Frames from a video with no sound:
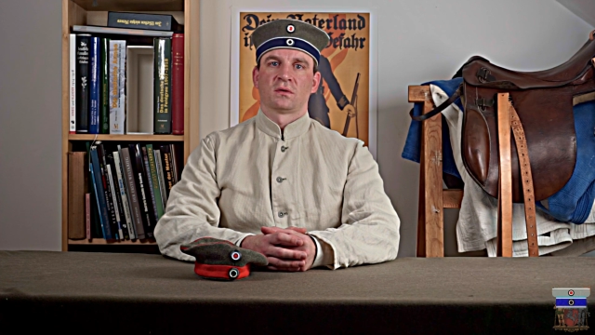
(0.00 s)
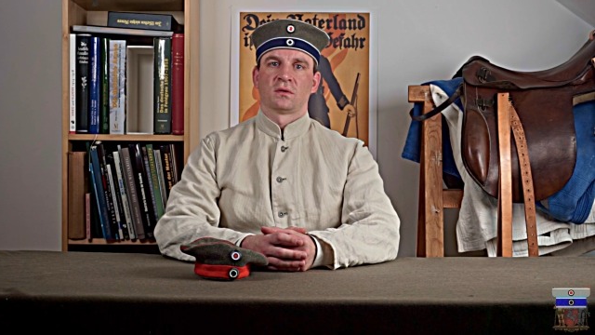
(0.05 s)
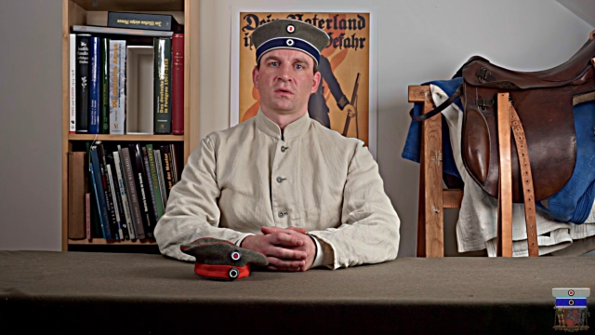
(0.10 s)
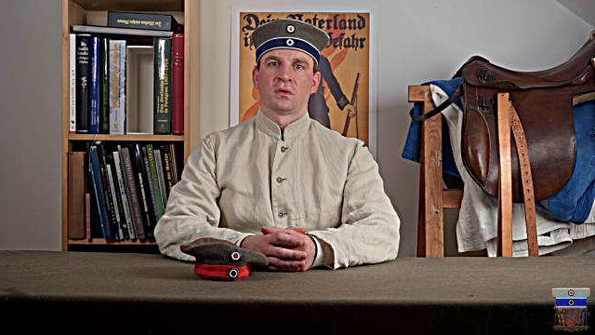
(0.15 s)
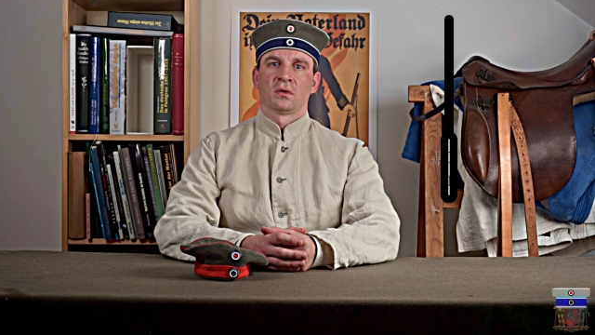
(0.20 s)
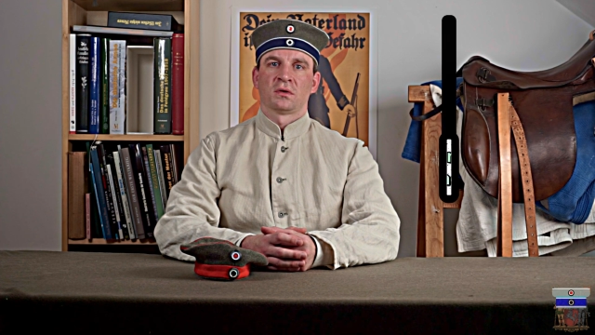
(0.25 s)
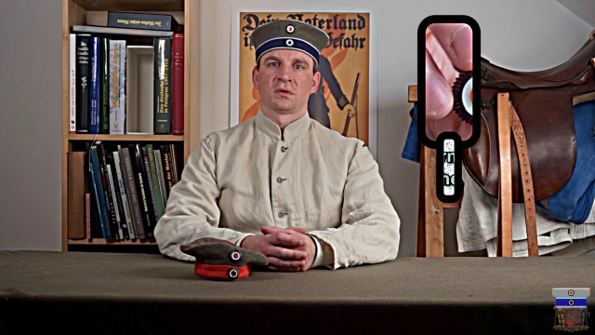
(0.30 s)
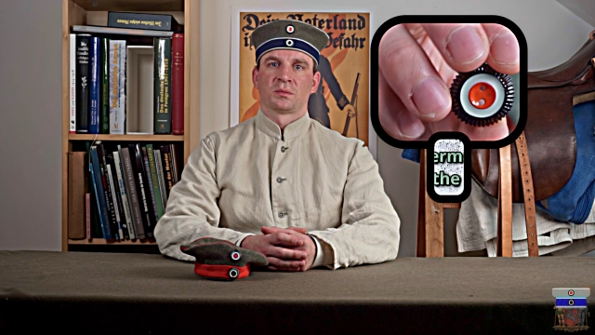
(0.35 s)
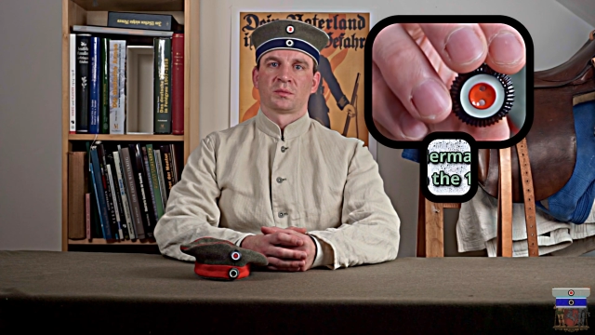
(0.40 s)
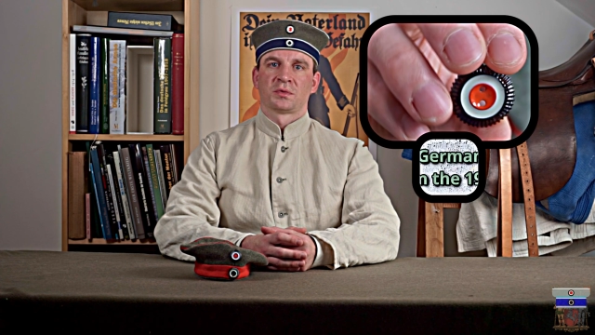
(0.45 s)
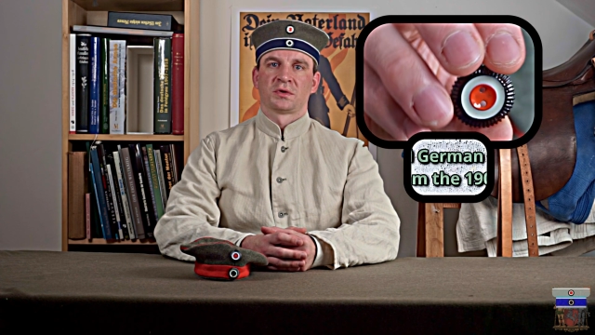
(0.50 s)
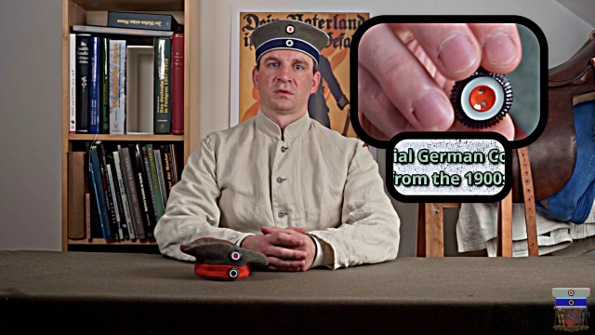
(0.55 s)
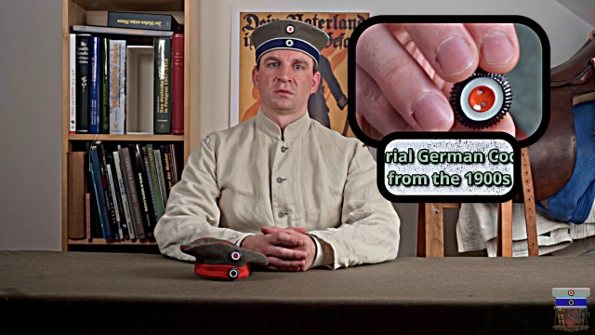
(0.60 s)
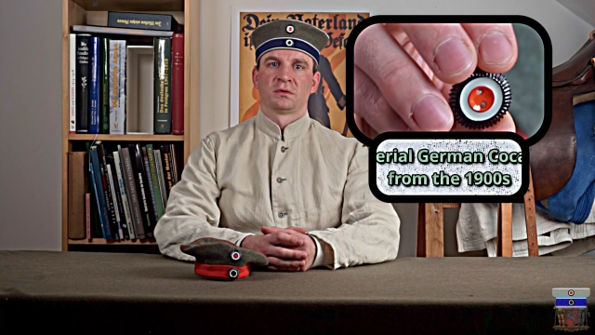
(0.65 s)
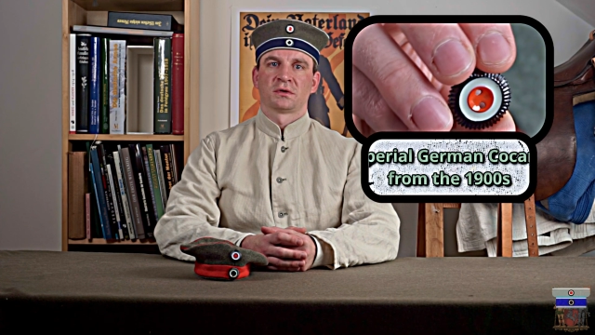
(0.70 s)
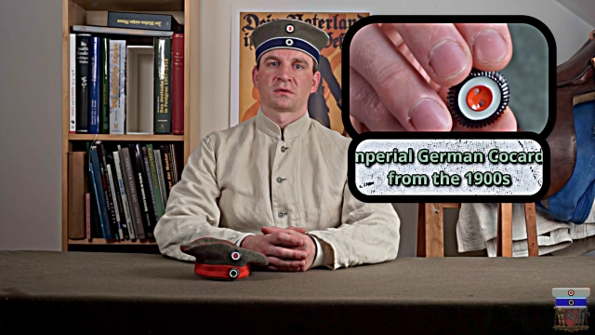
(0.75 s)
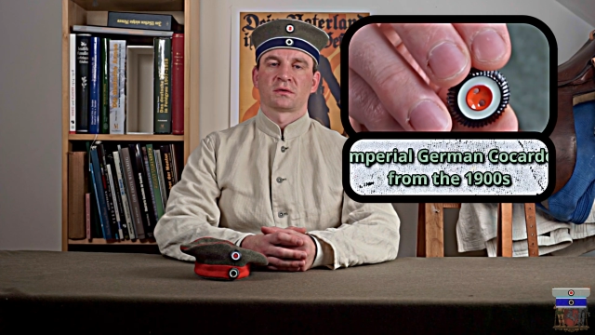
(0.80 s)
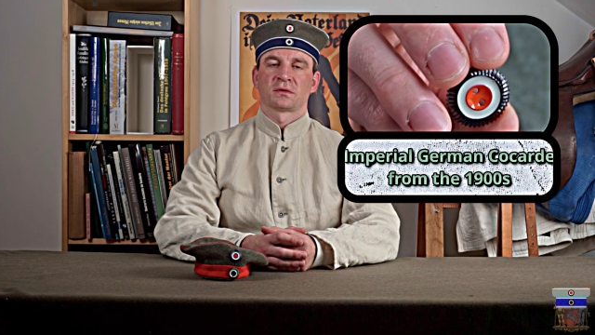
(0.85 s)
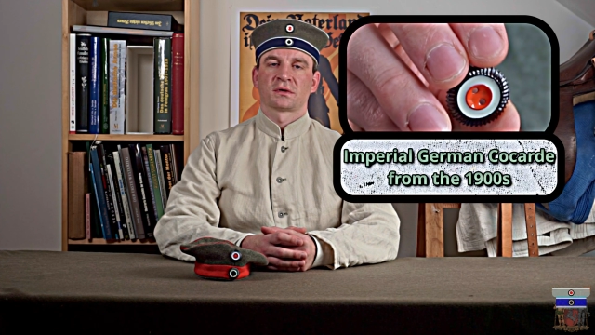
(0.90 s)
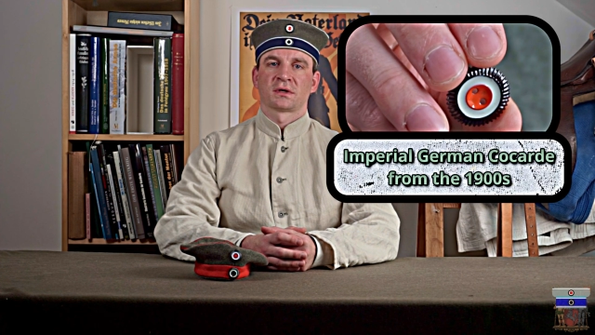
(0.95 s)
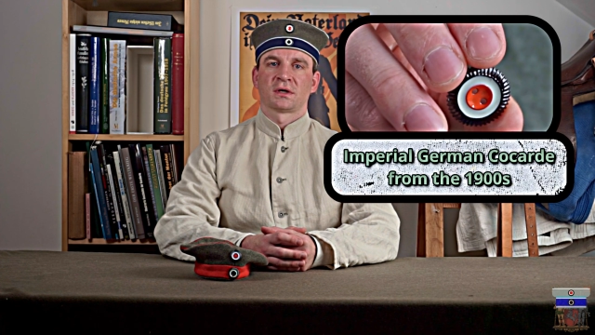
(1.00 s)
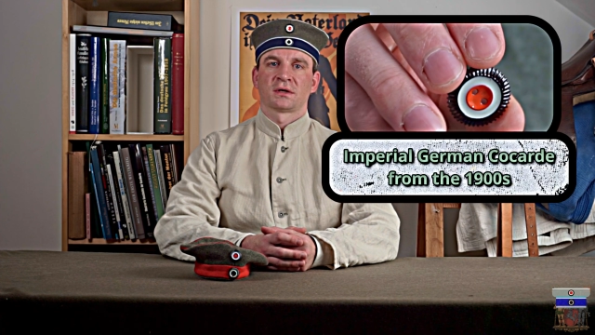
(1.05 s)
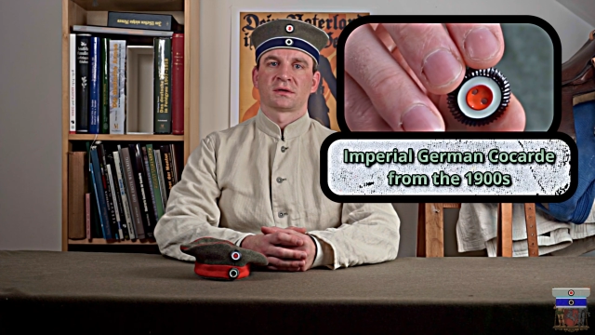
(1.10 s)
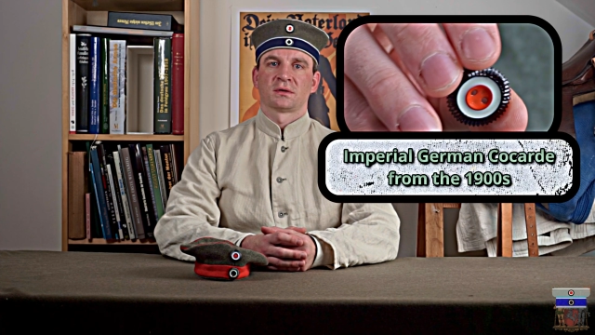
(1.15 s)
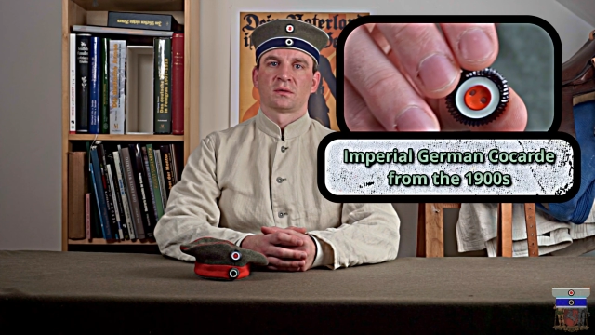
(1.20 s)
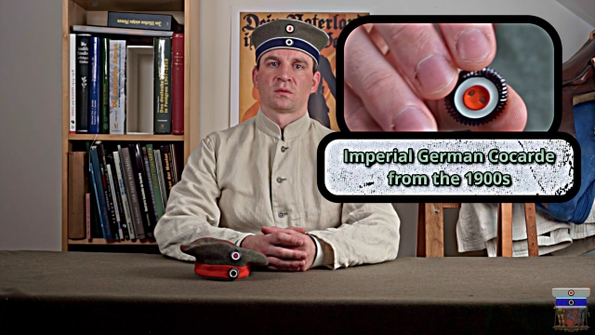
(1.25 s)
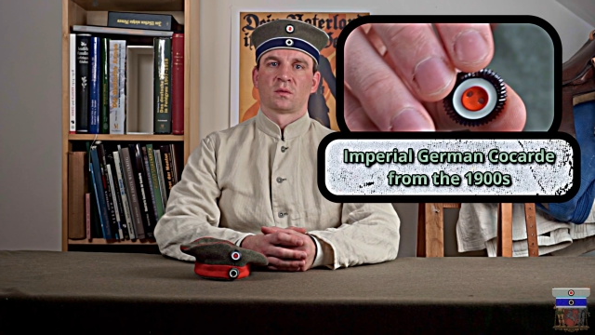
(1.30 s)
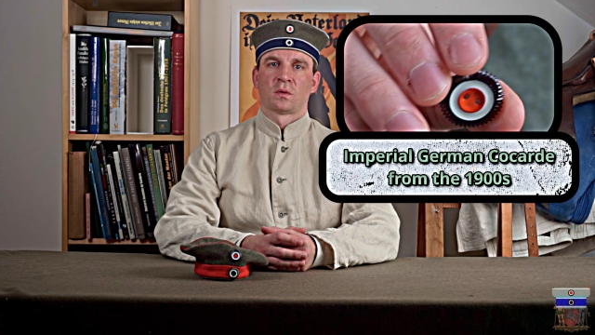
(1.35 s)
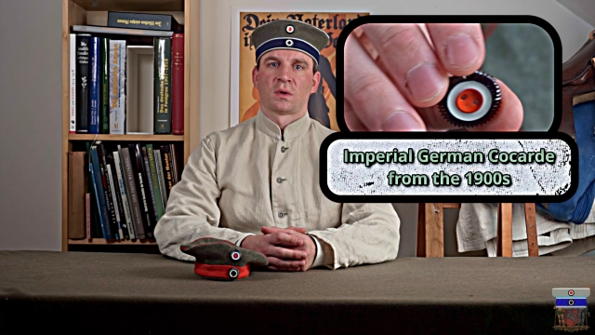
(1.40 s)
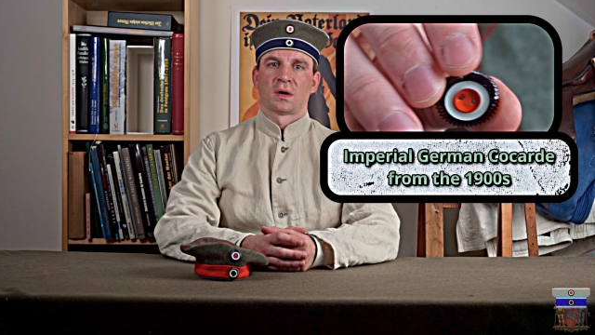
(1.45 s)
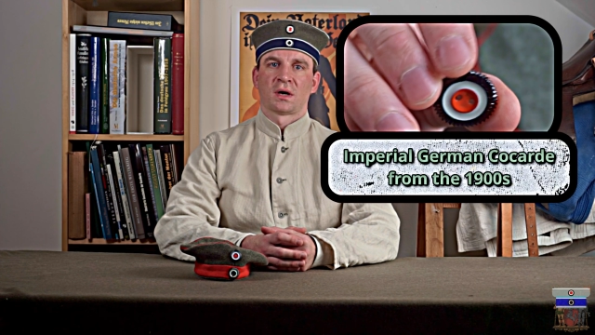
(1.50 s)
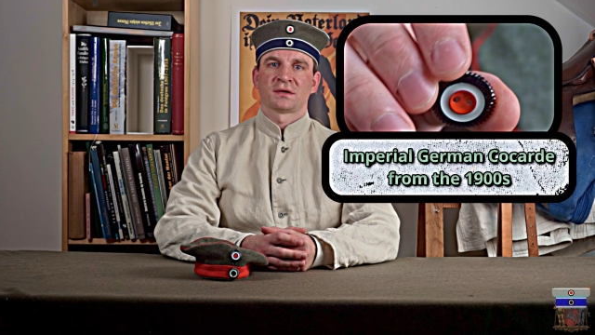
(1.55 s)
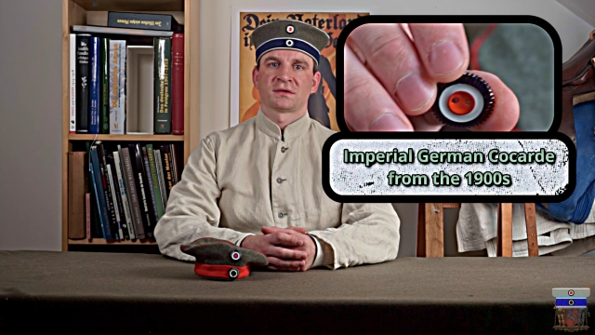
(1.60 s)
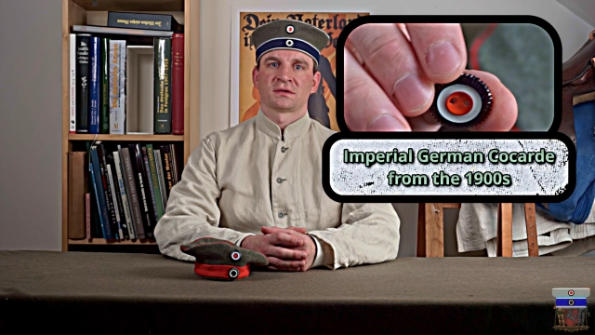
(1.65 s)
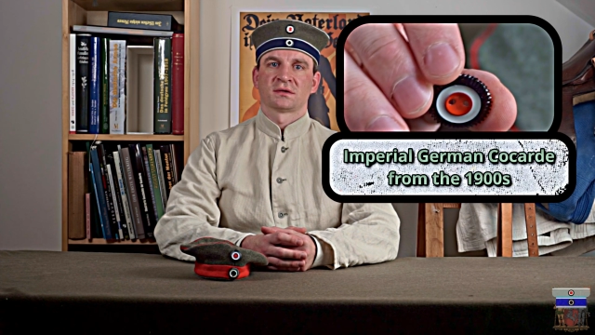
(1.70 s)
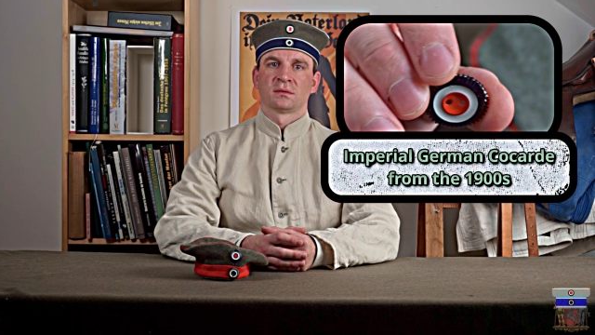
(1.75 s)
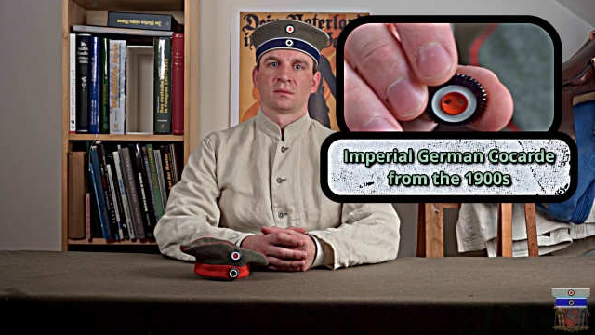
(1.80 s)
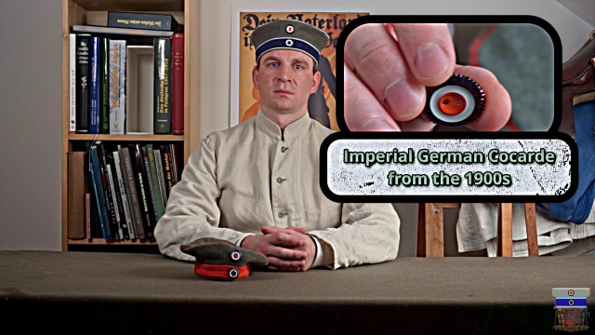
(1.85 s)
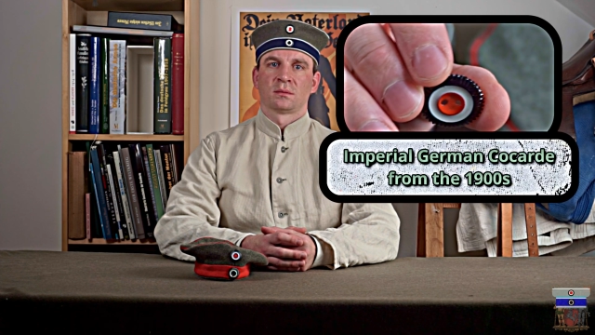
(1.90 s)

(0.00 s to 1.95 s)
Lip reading: or Imperial Cockade in white,